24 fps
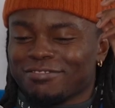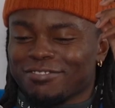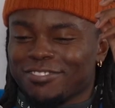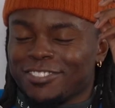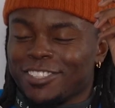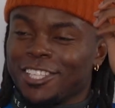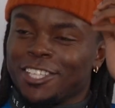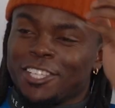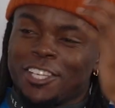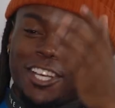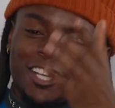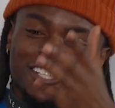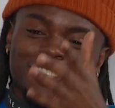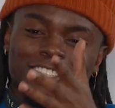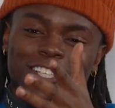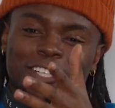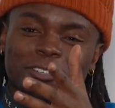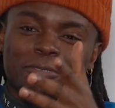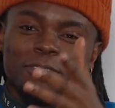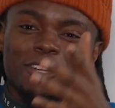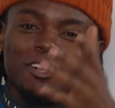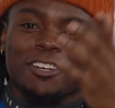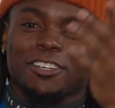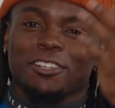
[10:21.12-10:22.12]
Yeah, you gotta
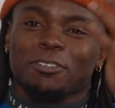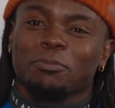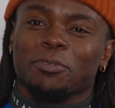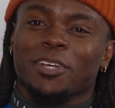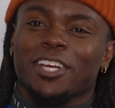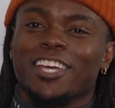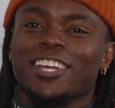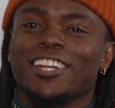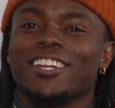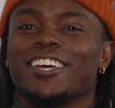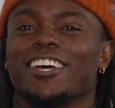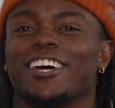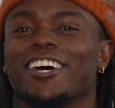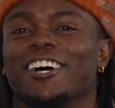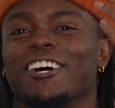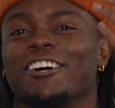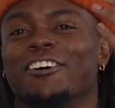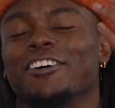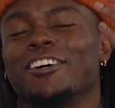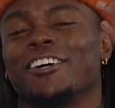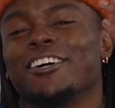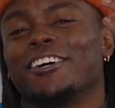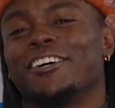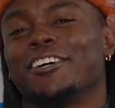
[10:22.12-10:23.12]
stop talking. But
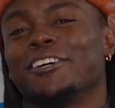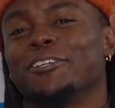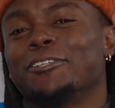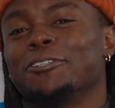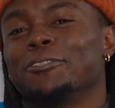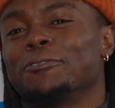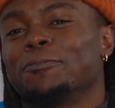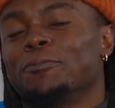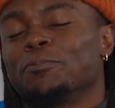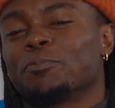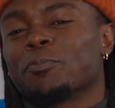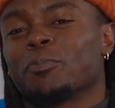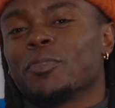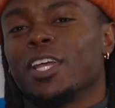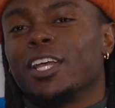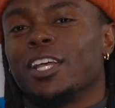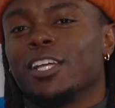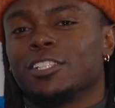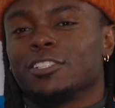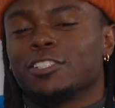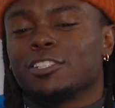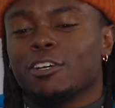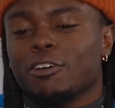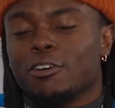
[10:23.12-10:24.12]
anyhow,
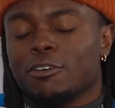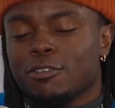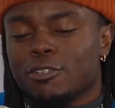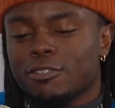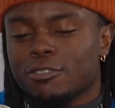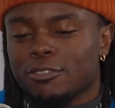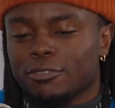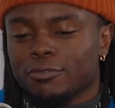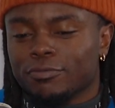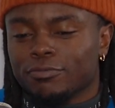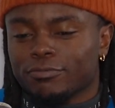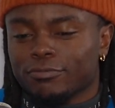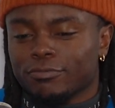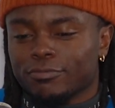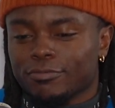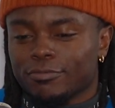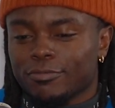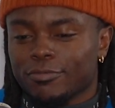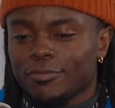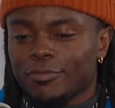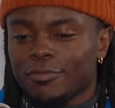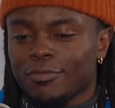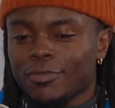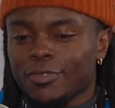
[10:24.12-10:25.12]
so
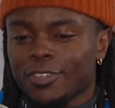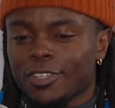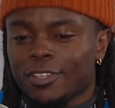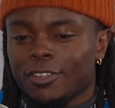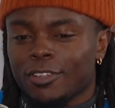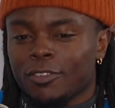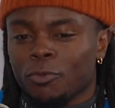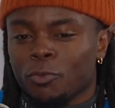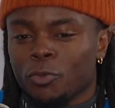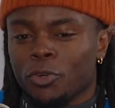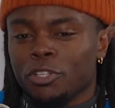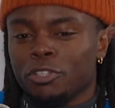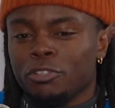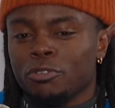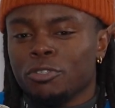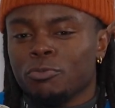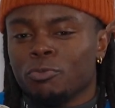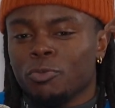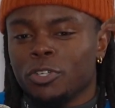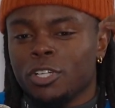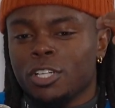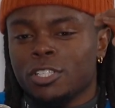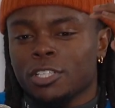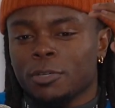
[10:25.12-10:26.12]
when
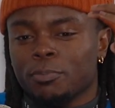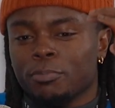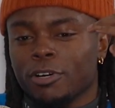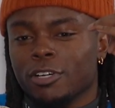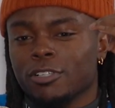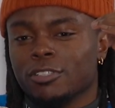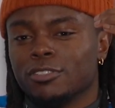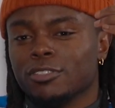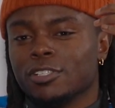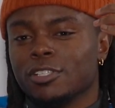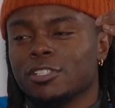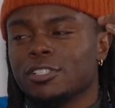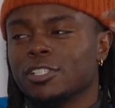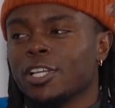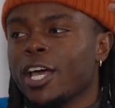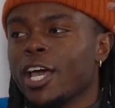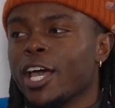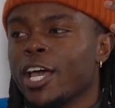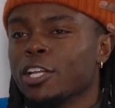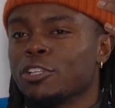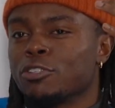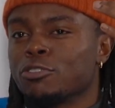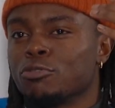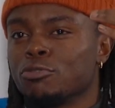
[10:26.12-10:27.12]
does a person
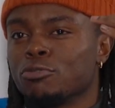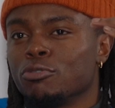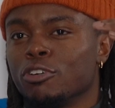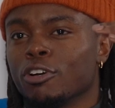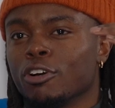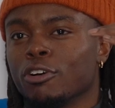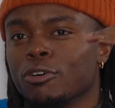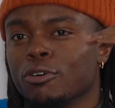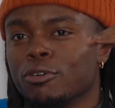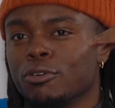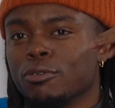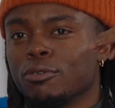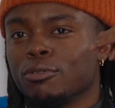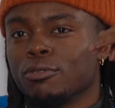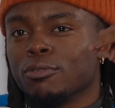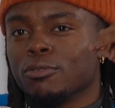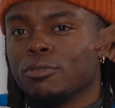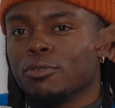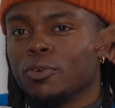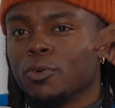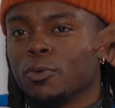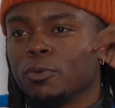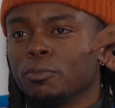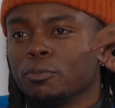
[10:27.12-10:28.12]
decide to go
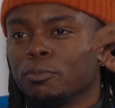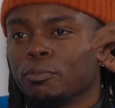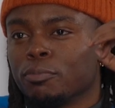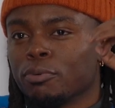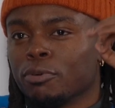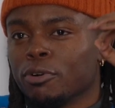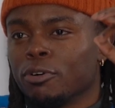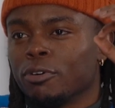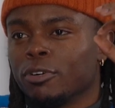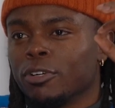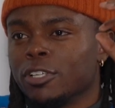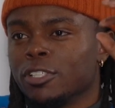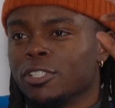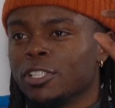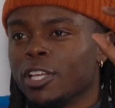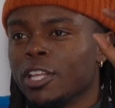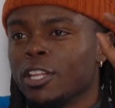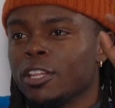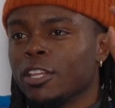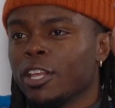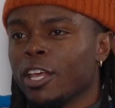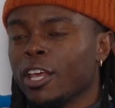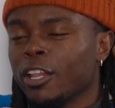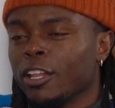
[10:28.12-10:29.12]
pro? Because
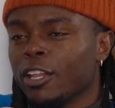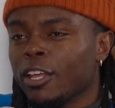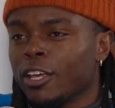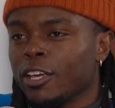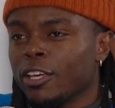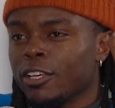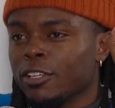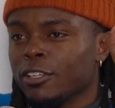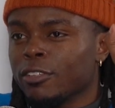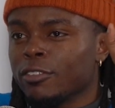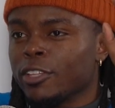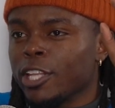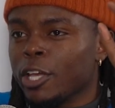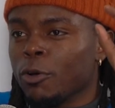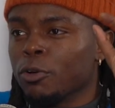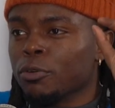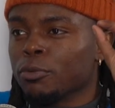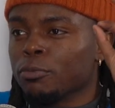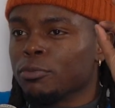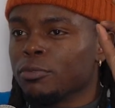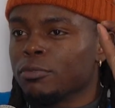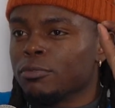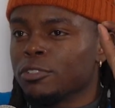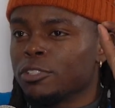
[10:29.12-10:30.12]
in that, like,
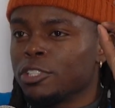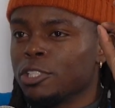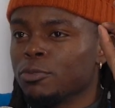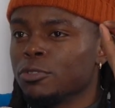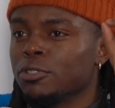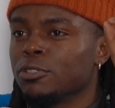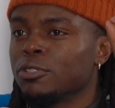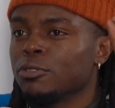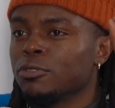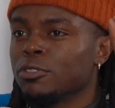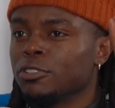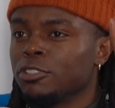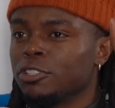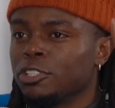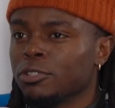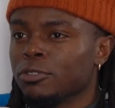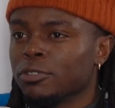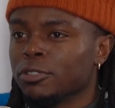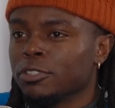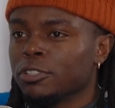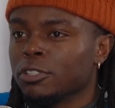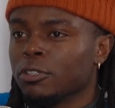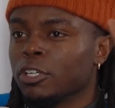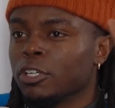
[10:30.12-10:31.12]
she was doing juniors,